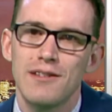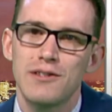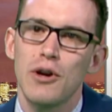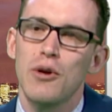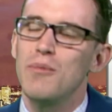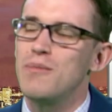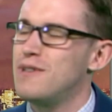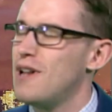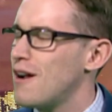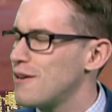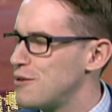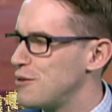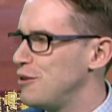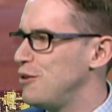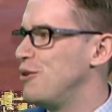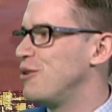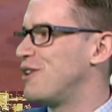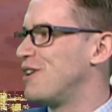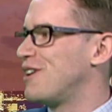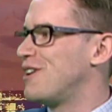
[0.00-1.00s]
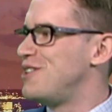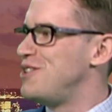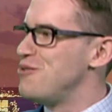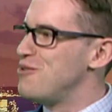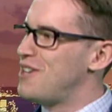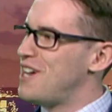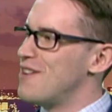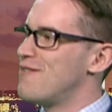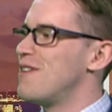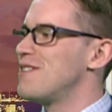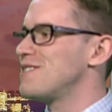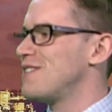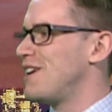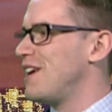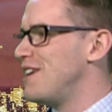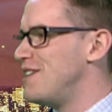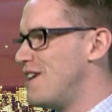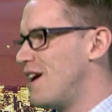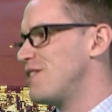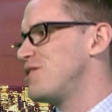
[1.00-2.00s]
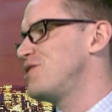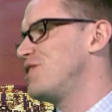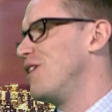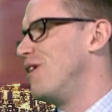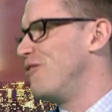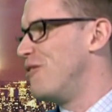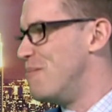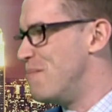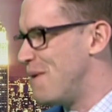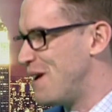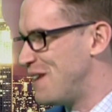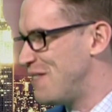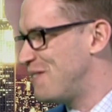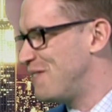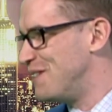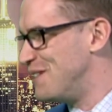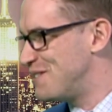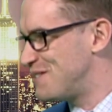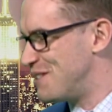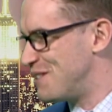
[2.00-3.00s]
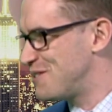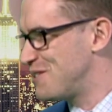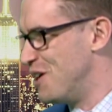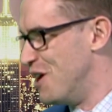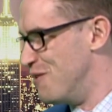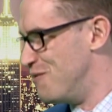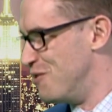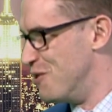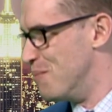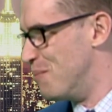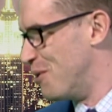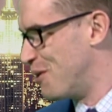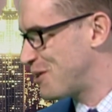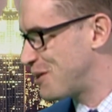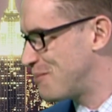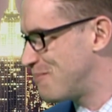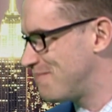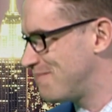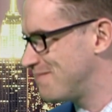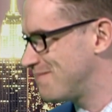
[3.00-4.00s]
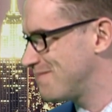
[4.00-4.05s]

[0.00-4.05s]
So, Dr. DeLuca, could you give us in a nutshell the main thesis of your book?